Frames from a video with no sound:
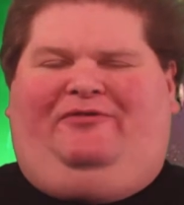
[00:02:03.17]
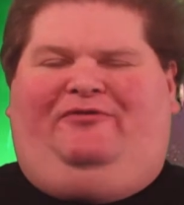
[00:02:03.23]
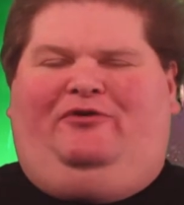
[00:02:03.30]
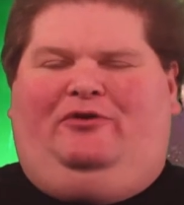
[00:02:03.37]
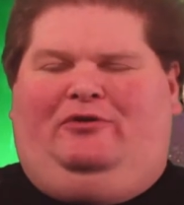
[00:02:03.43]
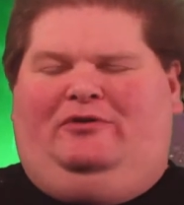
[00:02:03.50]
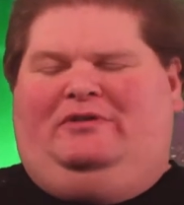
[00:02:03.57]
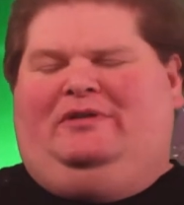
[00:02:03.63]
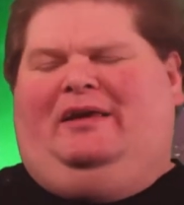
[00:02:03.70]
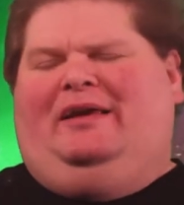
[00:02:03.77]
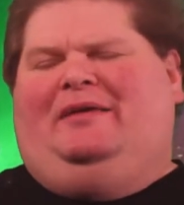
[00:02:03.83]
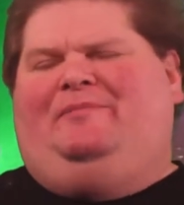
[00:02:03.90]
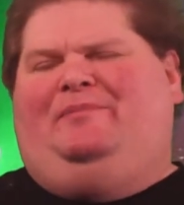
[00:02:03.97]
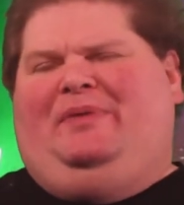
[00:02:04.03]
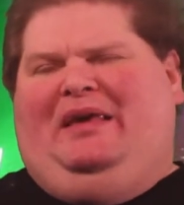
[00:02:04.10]
foods
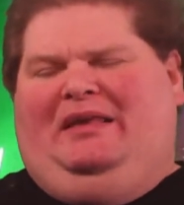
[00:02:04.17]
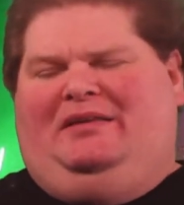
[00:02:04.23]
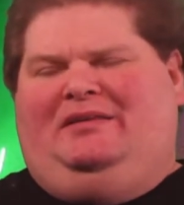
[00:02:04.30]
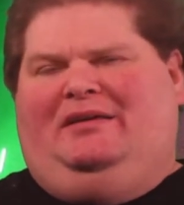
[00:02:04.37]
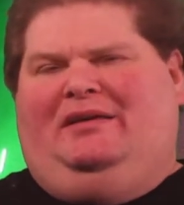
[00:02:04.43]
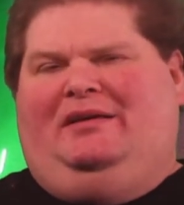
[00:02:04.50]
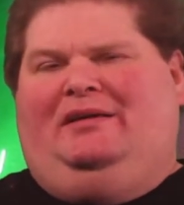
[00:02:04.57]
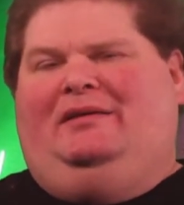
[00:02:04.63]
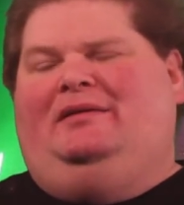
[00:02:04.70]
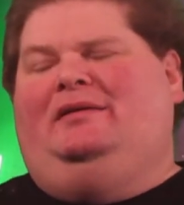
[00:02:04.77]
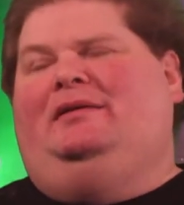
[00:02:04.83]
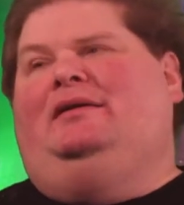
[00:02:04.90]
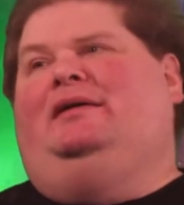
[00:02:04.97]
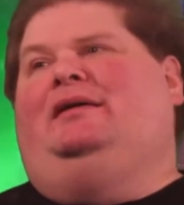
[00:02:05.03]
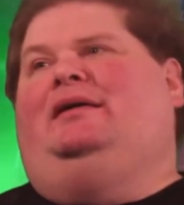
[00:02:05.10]
like pizza
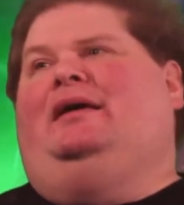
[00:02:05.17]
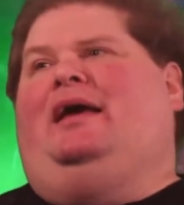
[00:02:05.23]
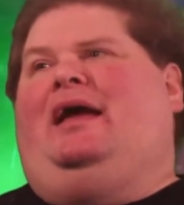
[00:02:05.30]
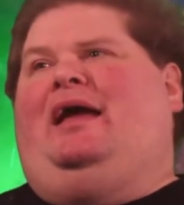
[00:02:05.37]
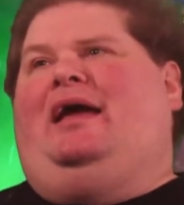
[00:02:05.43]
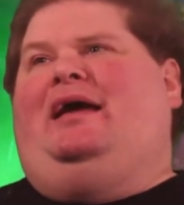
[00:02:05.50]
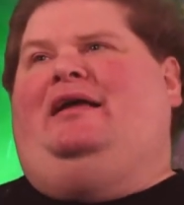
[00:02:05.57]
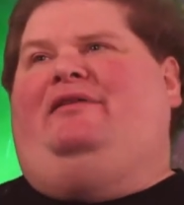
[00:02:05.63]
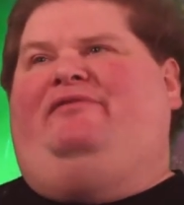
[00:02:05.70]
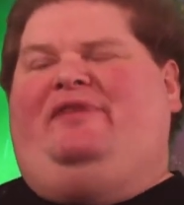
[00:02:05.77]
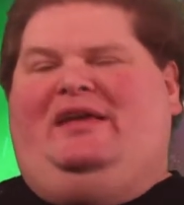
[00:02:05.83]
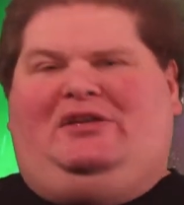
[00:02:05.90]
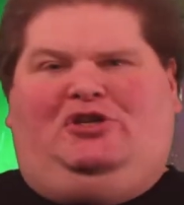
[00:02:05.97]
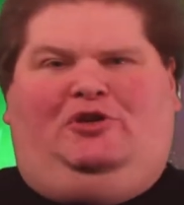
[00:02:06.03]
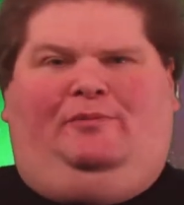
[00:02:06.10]
and
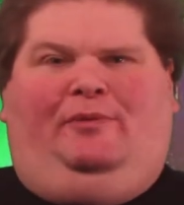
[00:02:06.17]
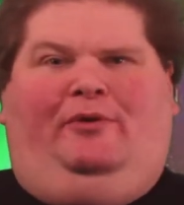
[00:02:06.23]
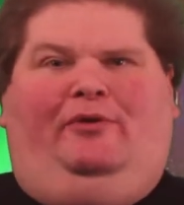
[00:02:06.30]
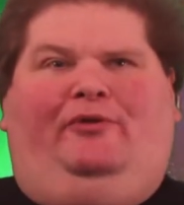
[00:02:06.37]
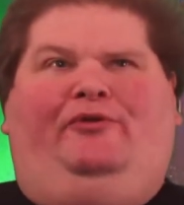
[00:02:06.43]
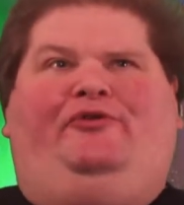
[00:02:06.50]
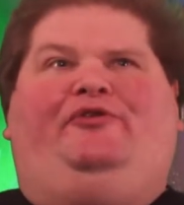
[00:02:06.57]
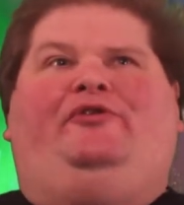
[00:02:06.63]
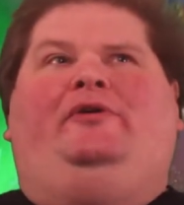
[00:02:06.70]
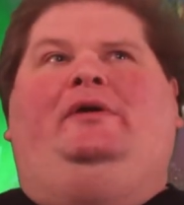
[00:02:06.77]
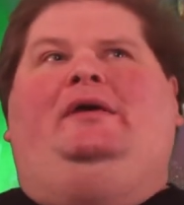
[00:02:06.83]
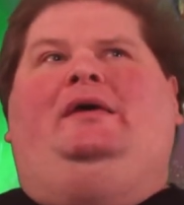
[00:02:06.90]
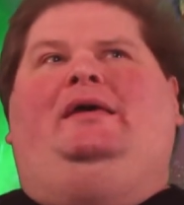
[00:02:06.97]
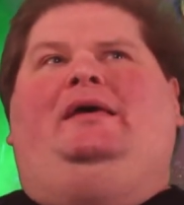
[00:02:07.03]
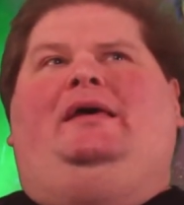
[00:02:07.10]
vegetables.
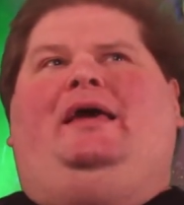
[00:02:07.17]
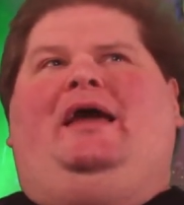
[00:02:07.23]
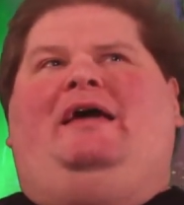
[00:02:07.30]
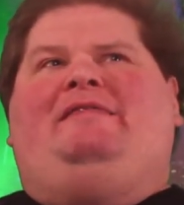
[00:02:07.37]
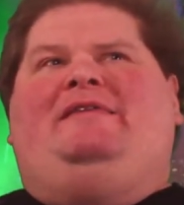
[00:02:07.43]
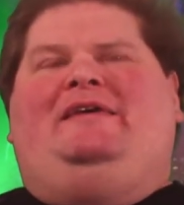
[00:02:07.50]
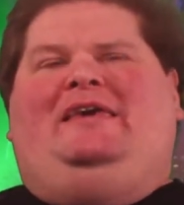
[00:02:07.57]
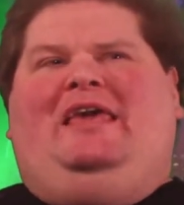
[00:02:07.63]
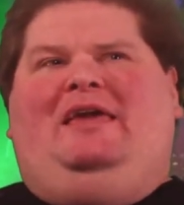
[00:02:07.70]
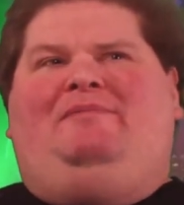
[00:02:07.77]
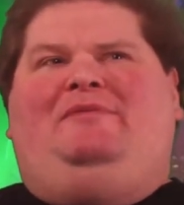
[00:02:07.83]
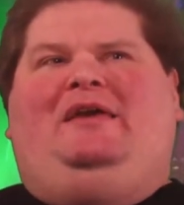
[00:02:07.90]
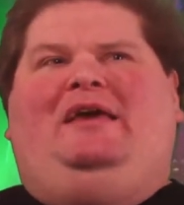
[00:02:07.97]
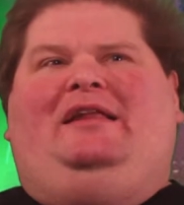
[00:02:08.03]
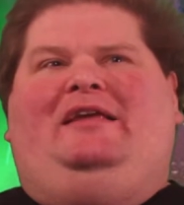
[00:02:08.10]
And they
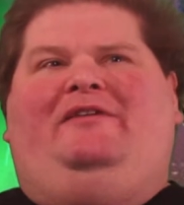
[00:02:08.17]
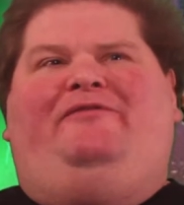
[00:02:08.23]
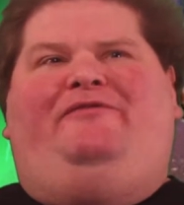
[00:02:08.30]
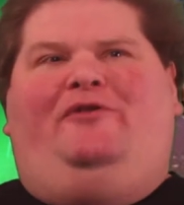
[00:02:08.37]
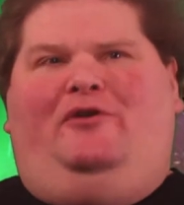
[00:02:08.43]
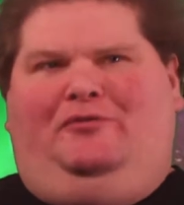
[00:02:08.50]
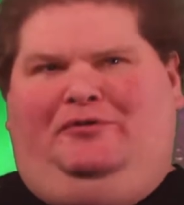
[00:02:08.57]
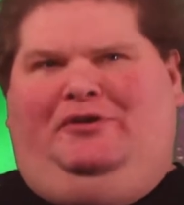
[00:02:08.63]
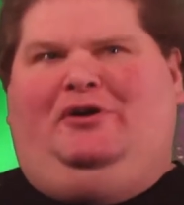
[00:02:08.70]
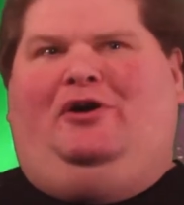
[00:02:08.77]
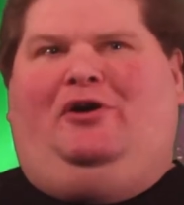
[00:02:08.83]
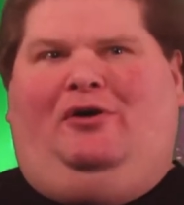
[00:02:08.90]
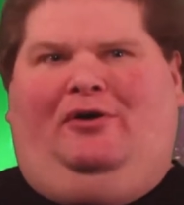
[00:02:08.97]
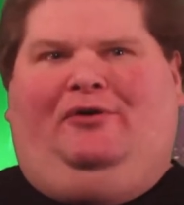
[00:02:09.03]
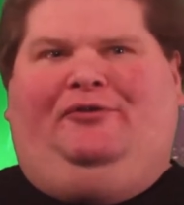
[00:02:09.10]
keep getting phone
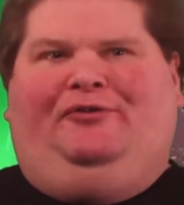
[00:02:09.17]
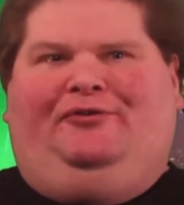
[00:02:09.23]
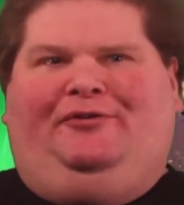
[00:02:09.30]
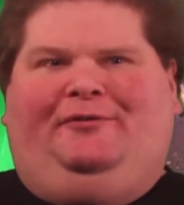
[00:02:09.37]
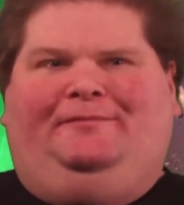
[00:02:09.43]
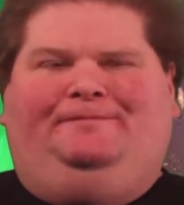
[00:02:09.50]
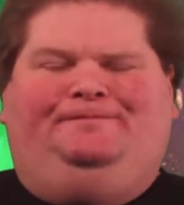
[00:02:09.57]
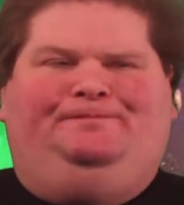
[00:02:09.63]
calls.